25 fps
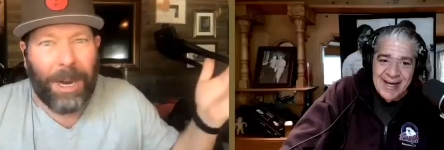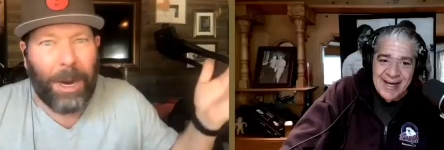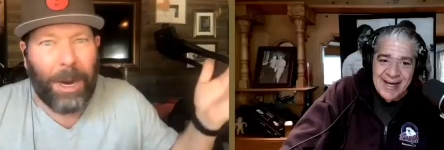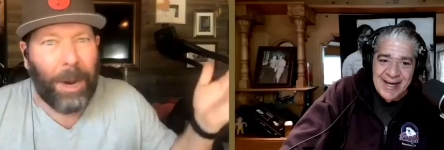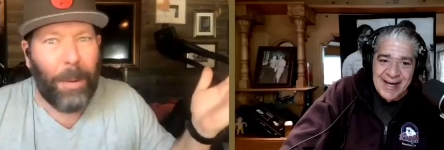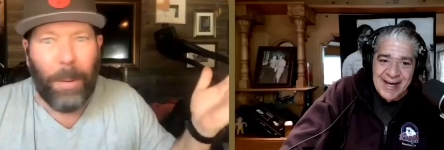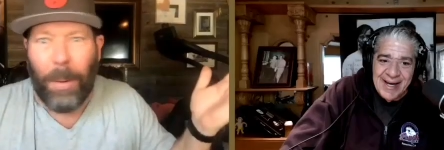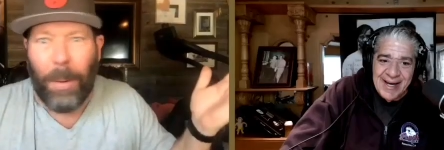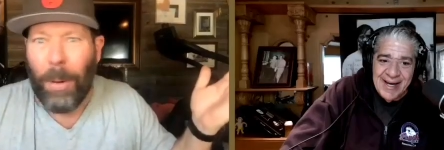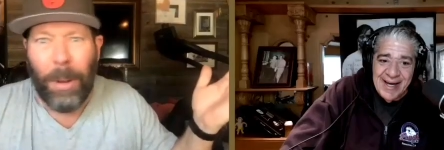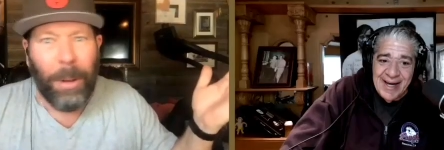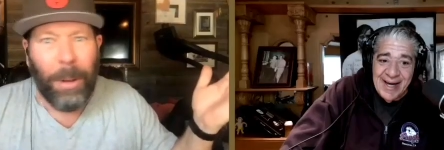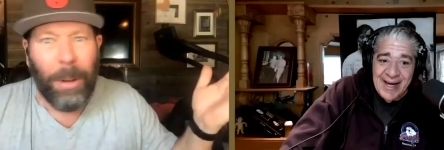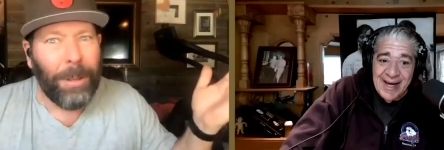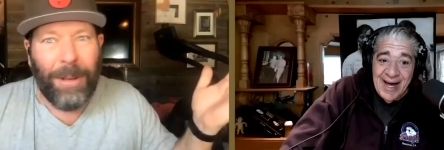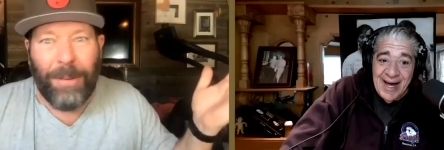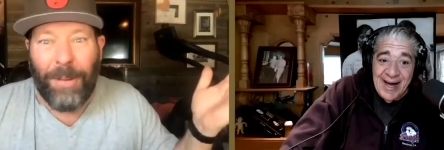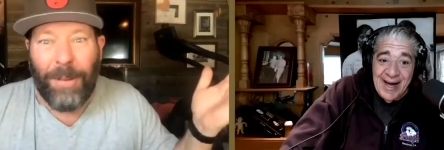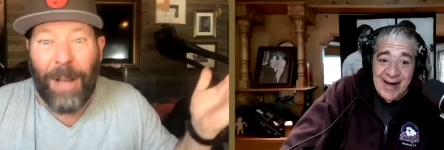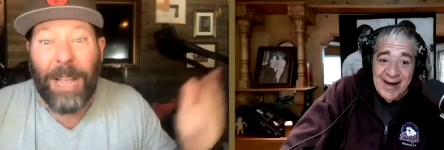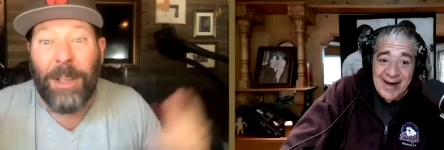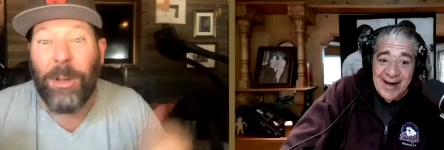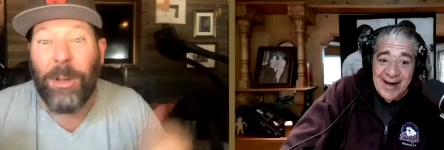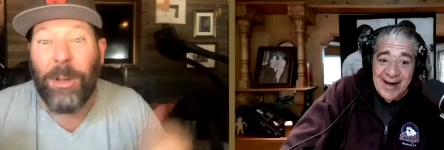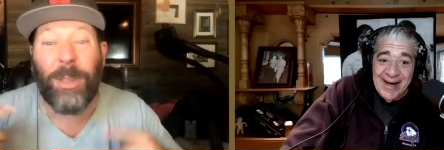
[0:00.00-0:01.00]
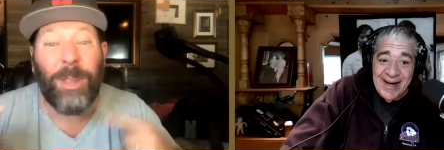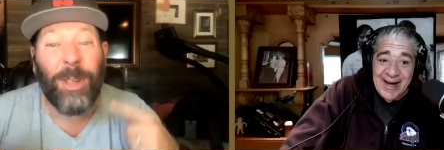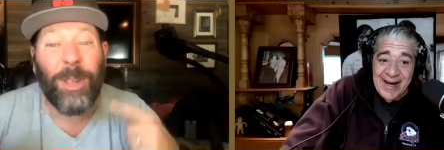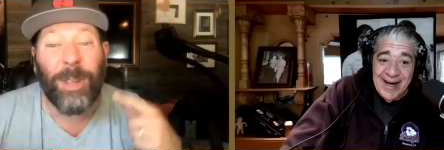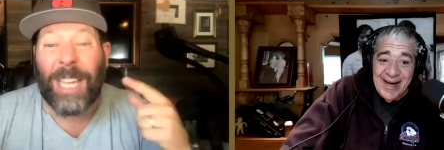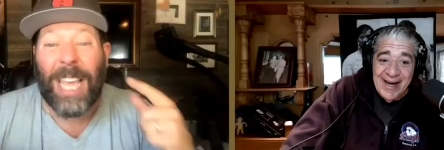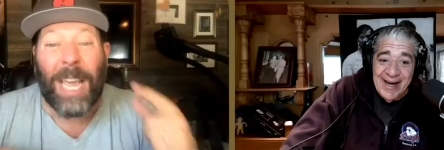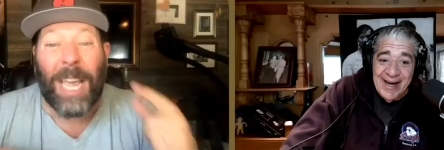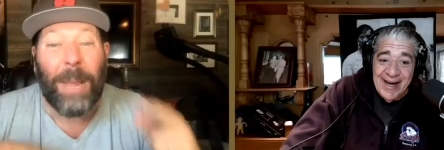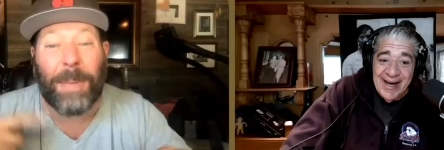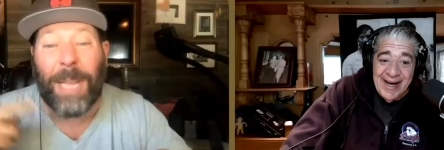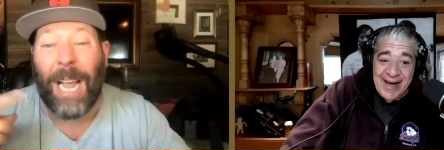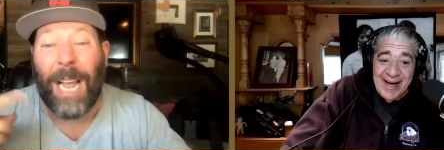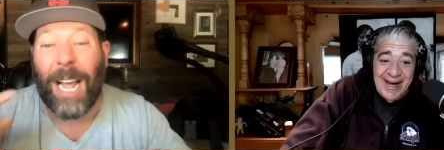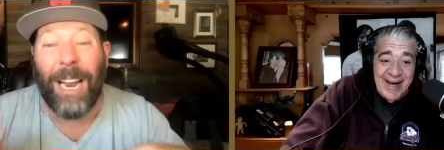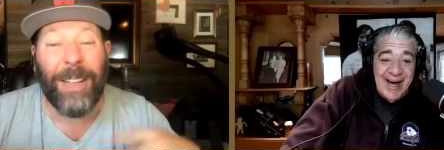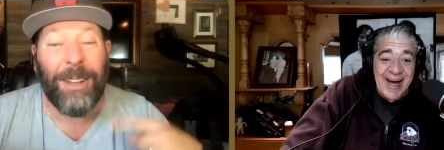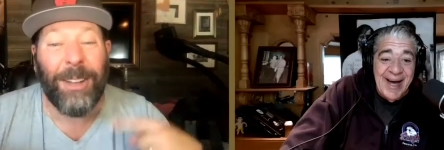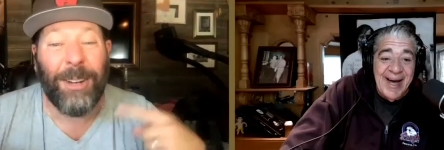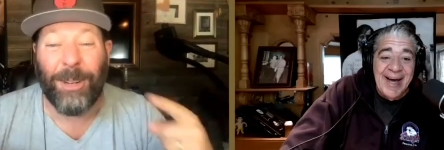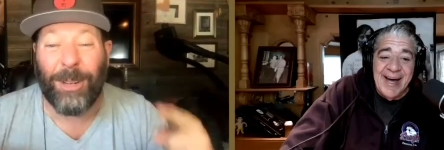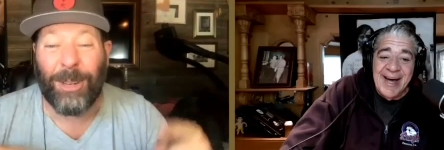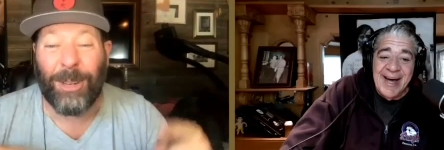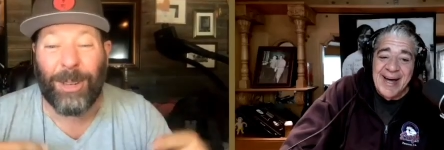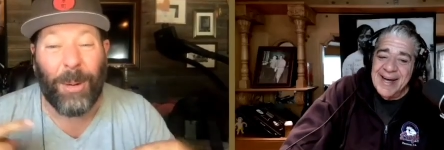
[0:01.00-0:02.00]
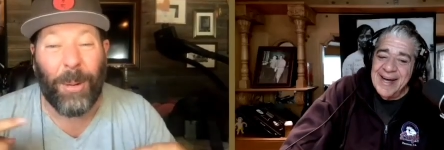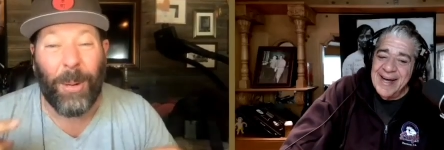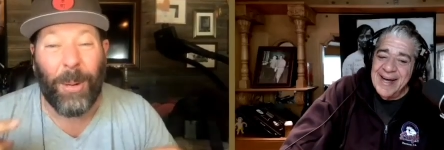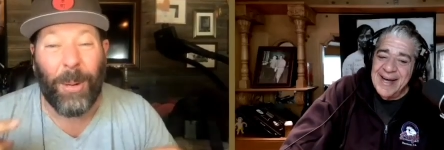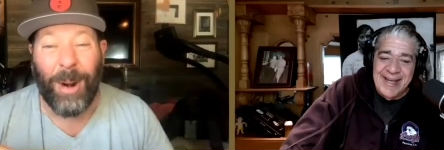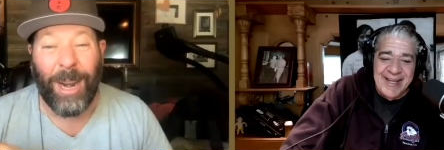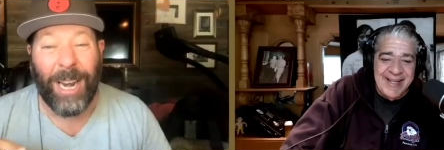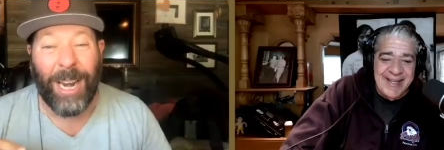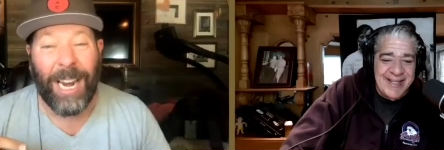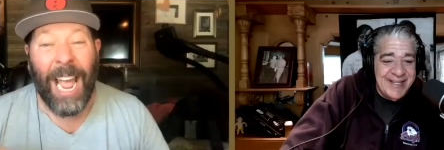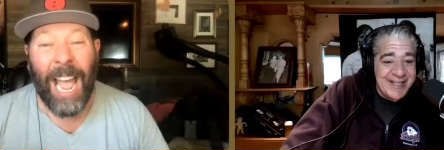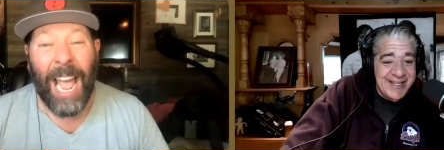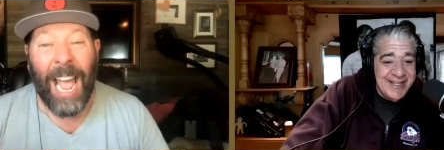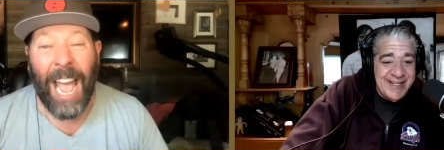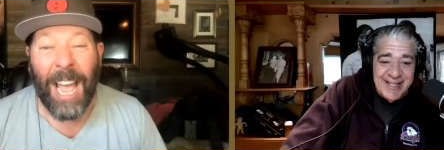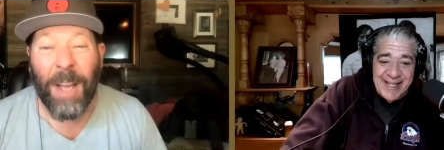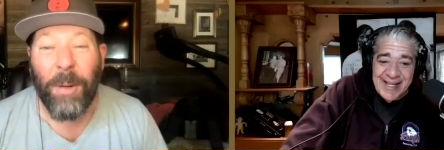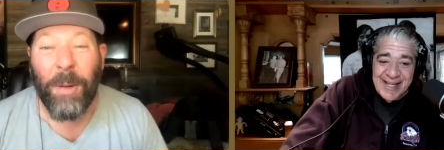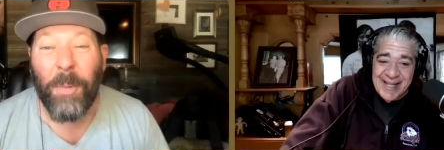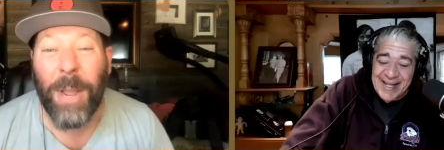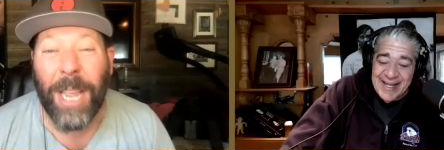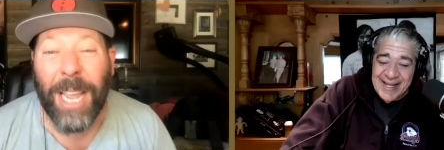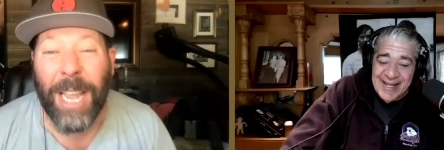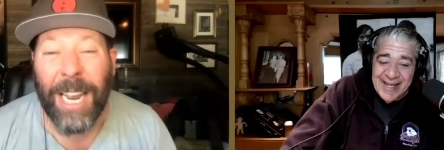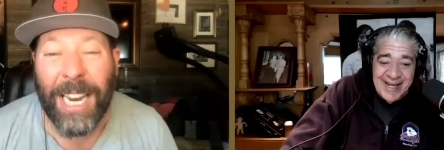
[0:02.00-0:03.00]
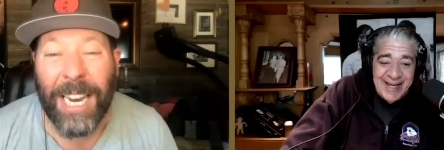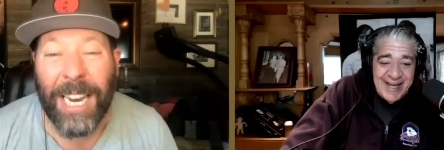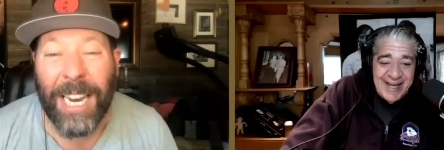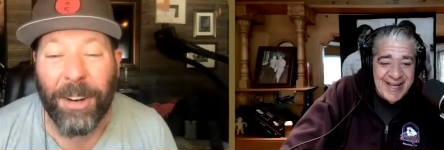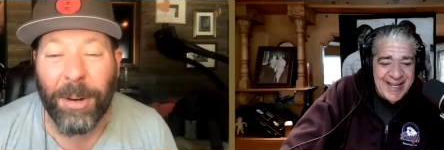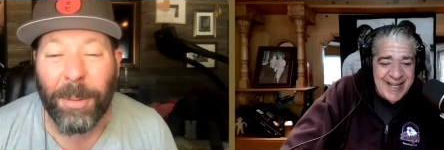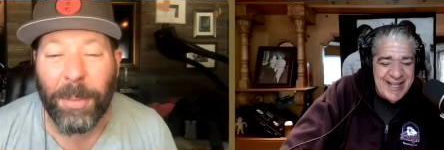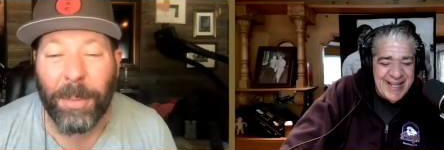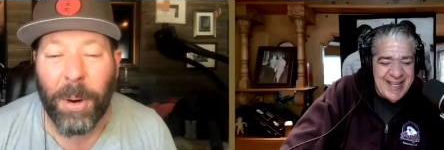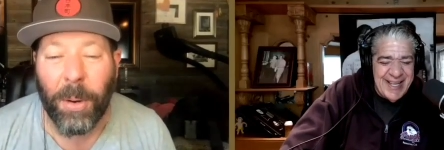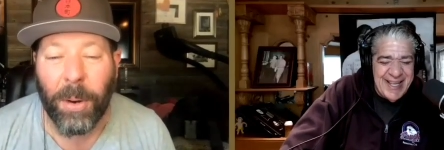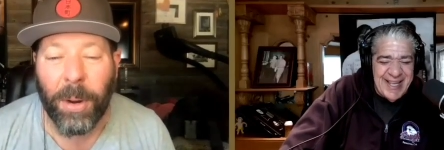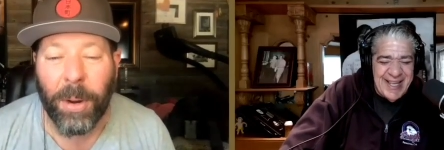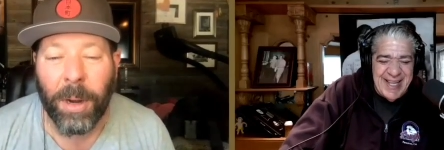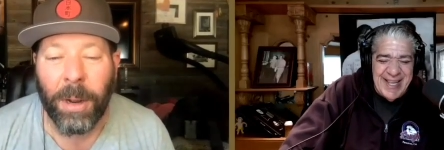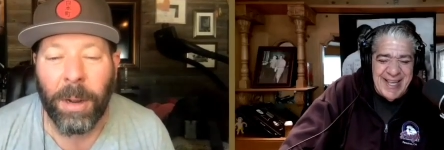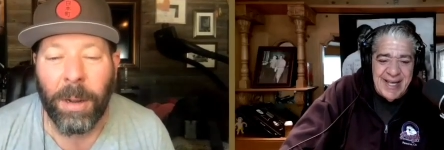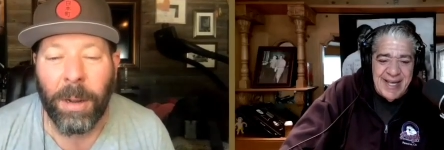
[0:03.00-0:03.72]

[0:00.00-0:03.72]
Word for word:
Speaker 1: go, and you just keep telling your story, and we can hear him going.